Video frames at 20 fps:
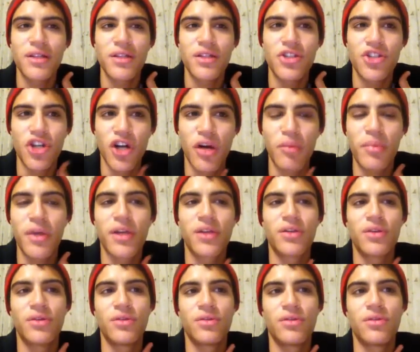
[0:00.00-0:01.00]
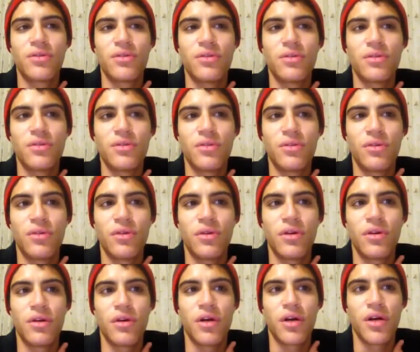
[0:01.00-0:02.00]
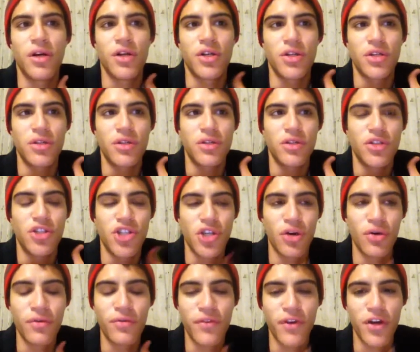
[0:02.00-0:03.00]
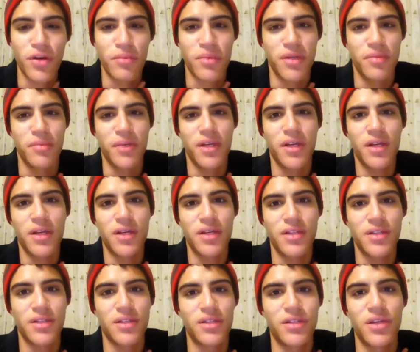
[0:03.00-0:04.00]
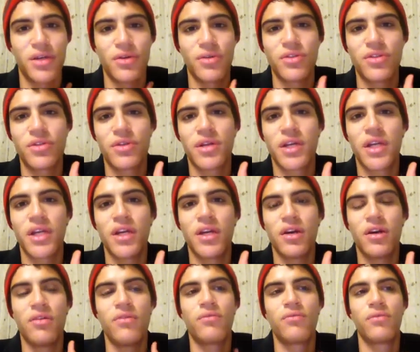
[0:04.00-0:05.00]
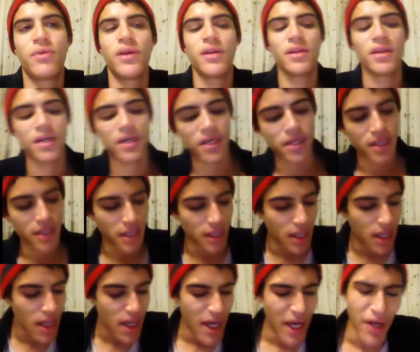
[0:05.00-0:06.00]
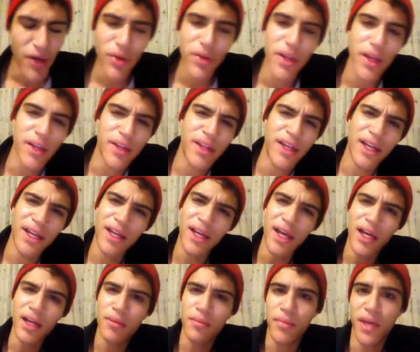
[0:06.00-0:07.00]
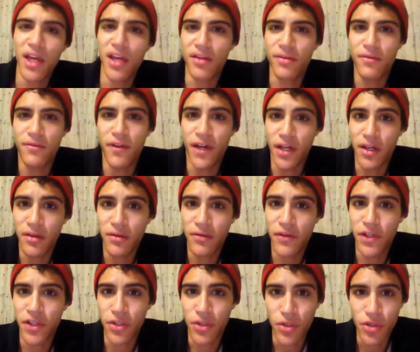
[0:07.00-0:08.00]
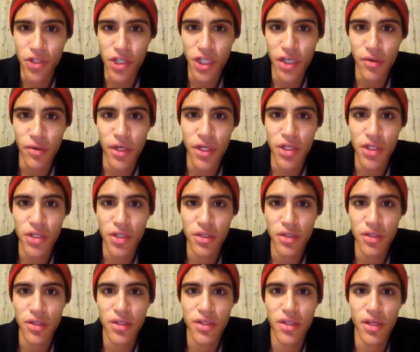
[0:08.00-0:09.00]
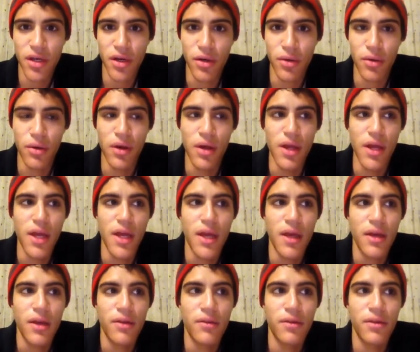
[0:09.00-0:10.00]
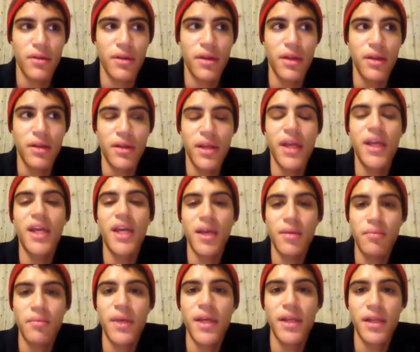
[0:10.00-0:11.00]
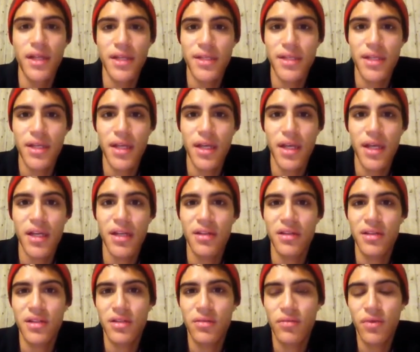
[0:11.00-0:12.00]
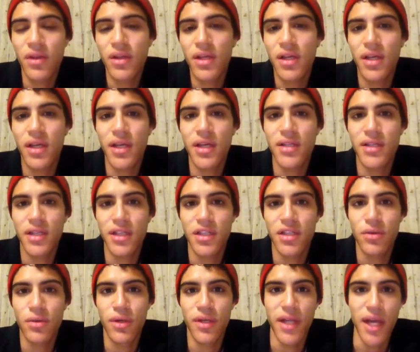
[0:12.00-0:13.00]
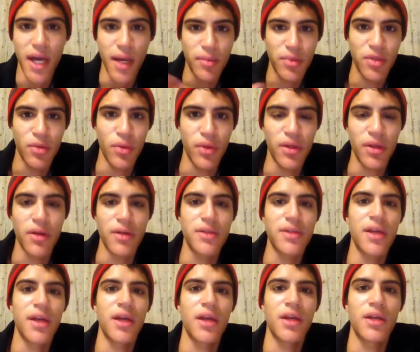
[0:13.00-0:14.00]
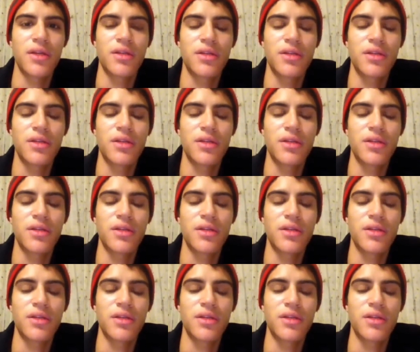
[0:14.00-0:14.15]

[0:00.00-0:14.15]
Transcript: John Mcdougall, or Joe Furman, because those three really, I don't know, they kind of make it fun for the new generation. So they keep me listening, and it's really easy to adapt to what they're saying.